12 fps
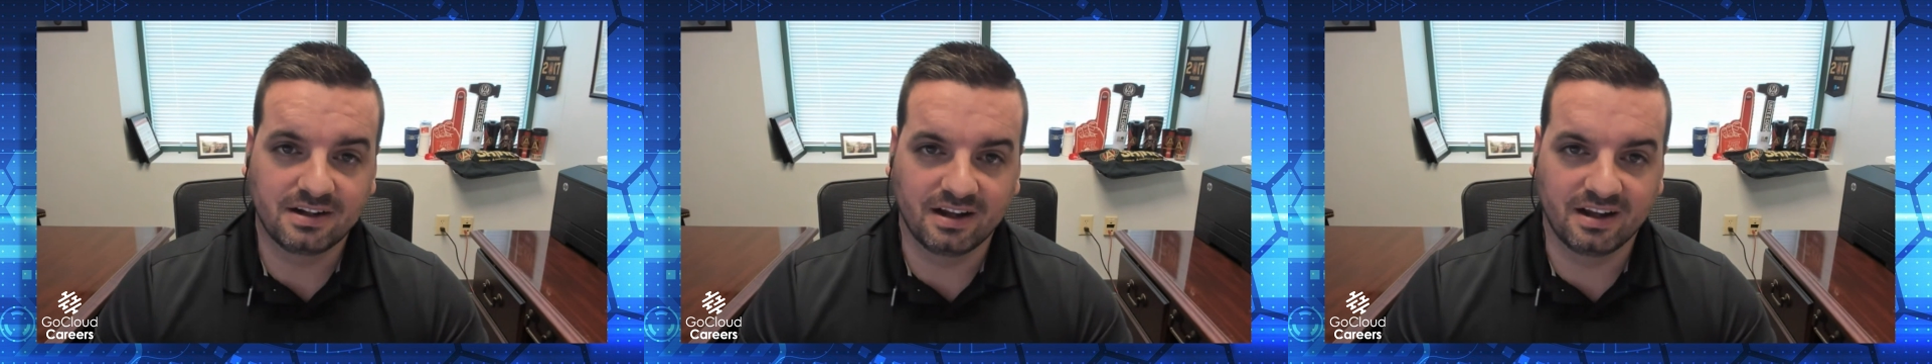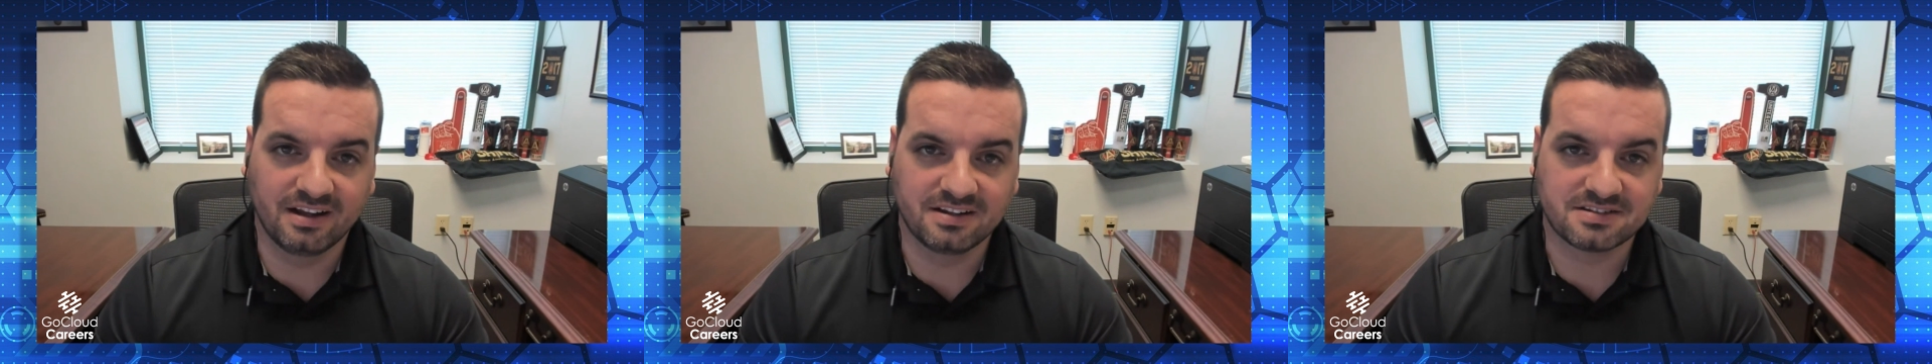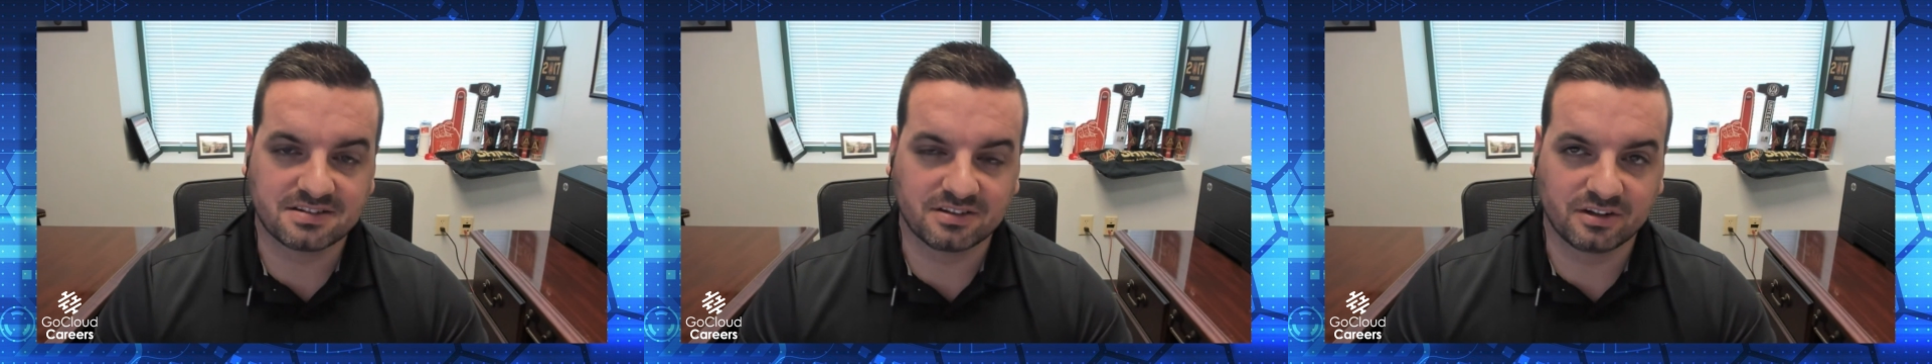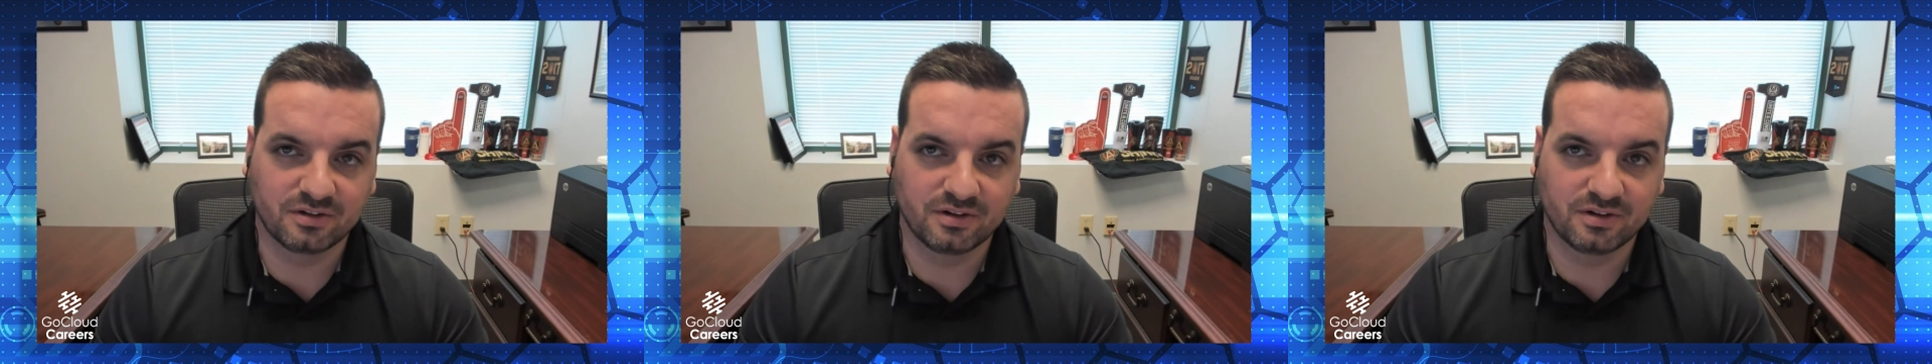as
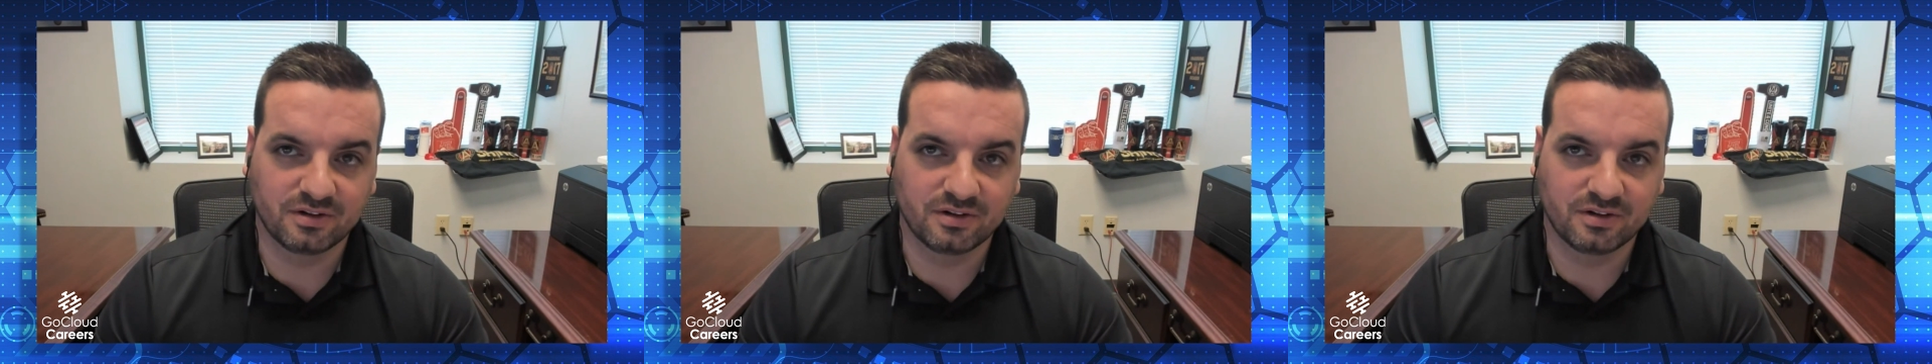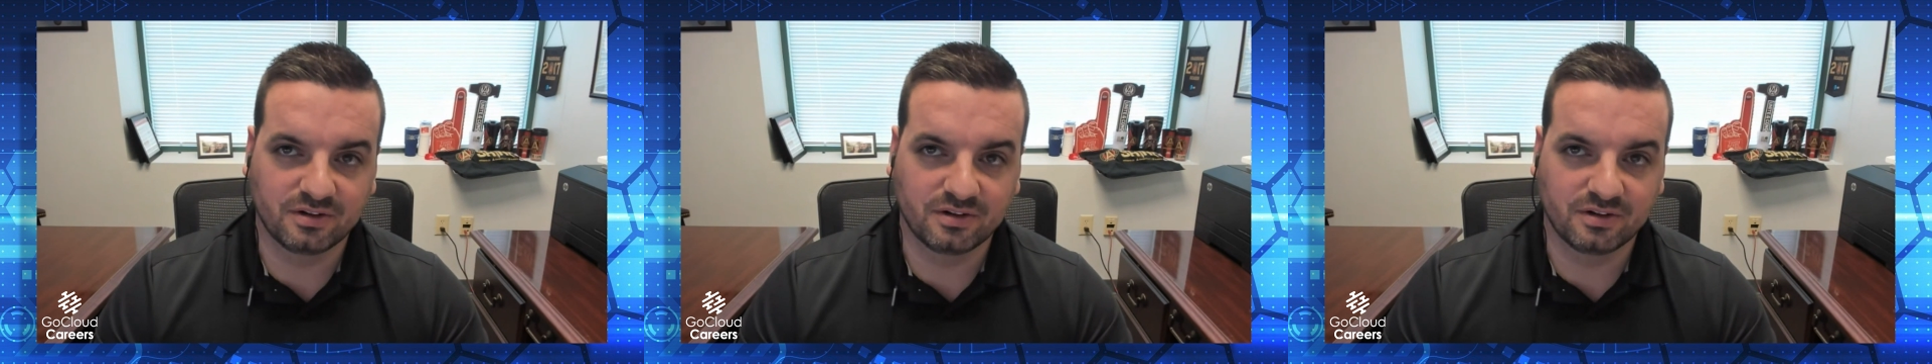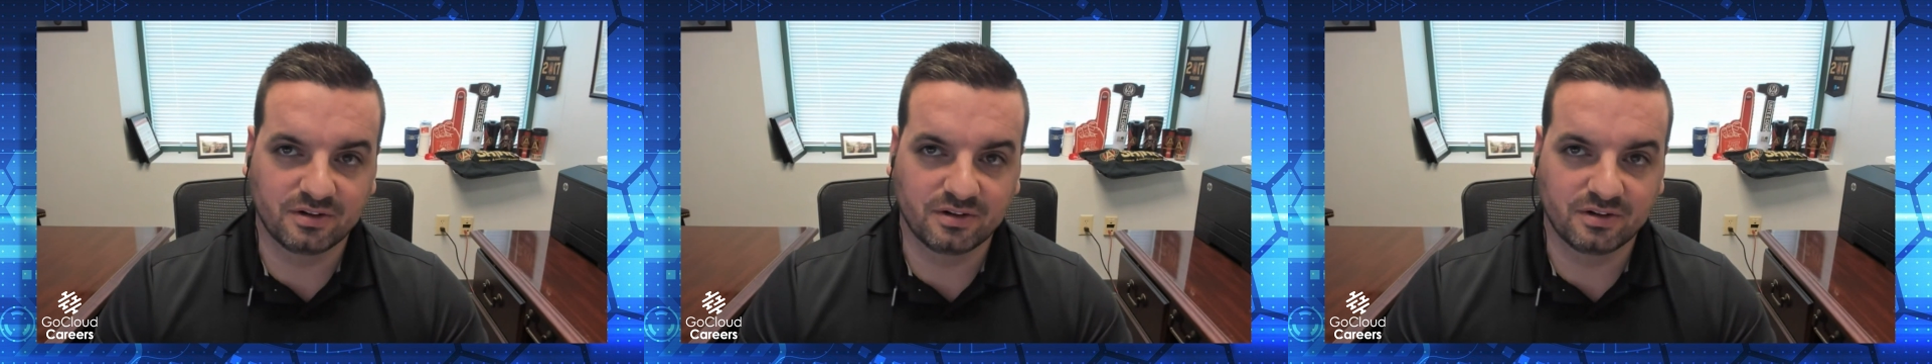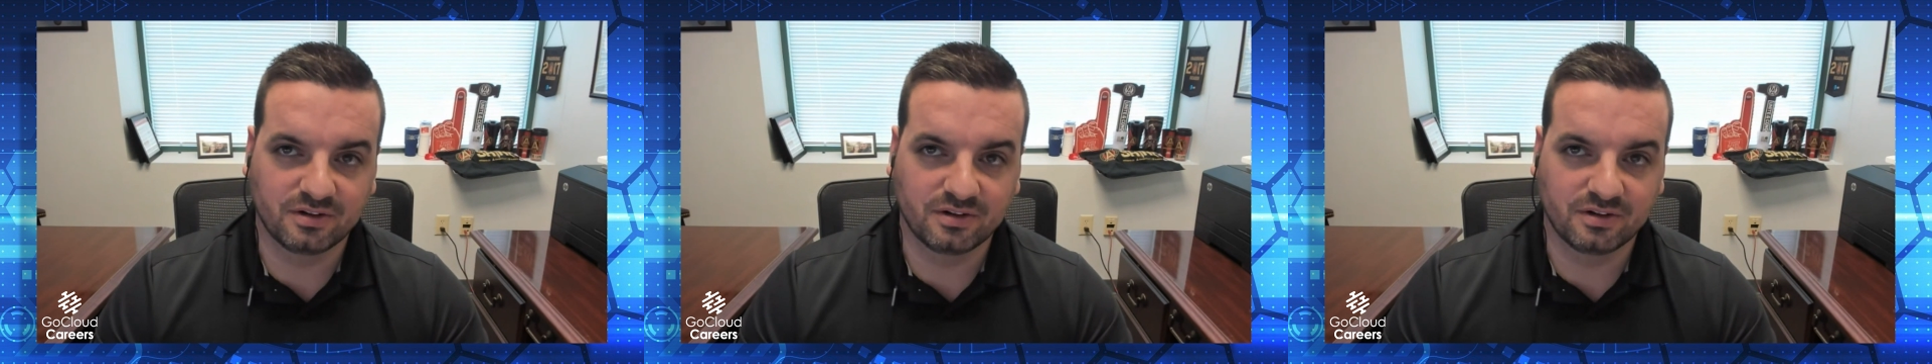little as
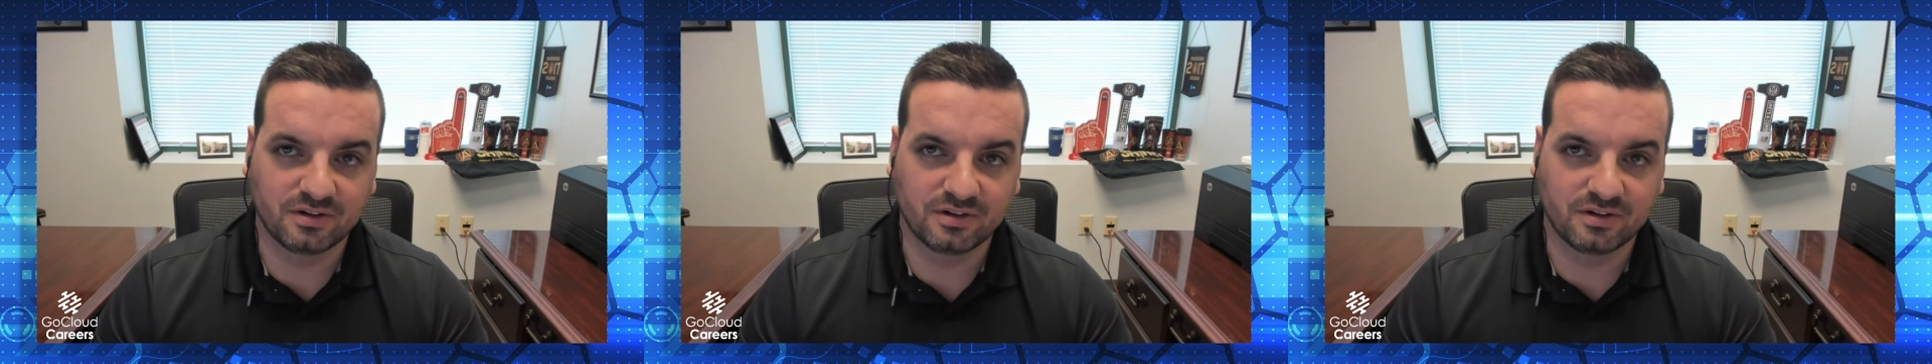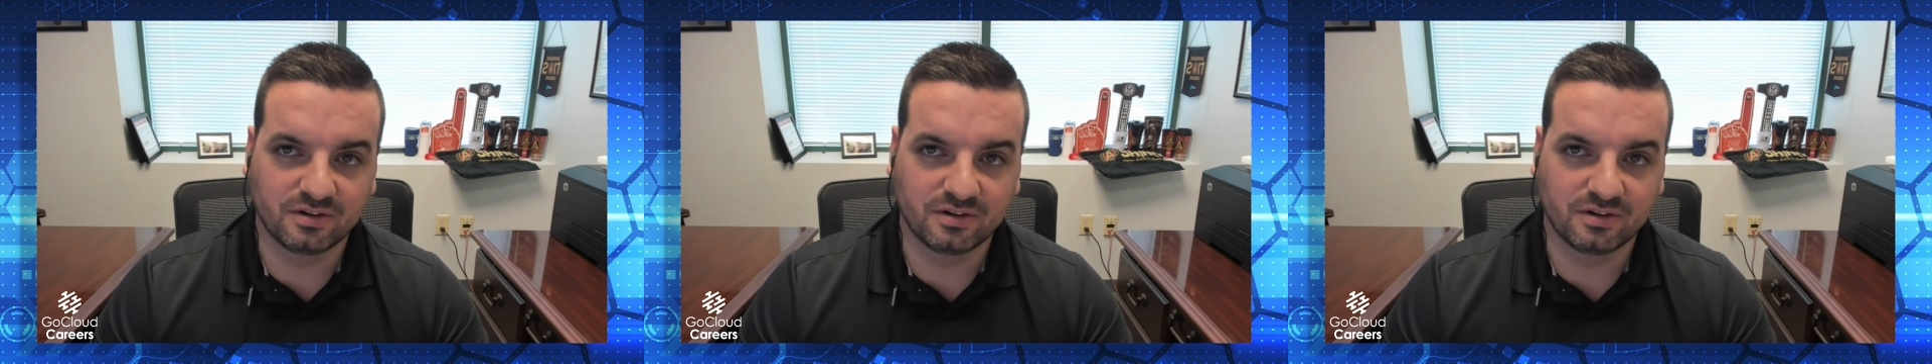say four